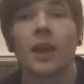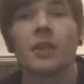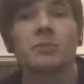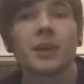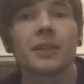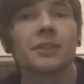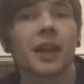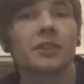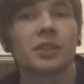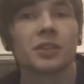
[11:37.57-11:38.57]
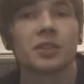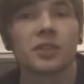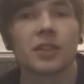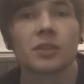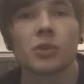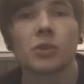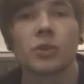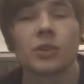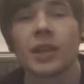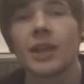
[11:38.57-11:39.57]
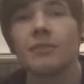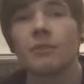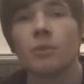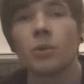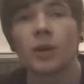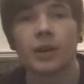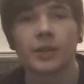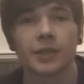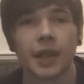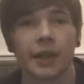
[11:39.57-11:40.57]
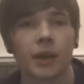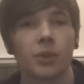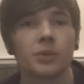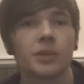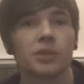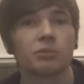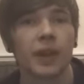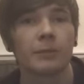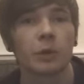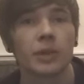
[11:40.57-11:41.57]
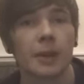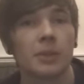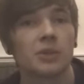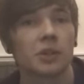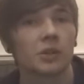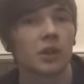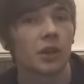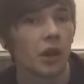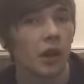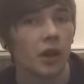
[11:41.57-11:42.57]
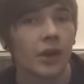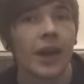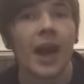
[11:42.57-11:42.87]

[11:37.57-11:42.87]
This makes decks such as 6 corners even more harder to KO since the rainbow damage doesn't occur,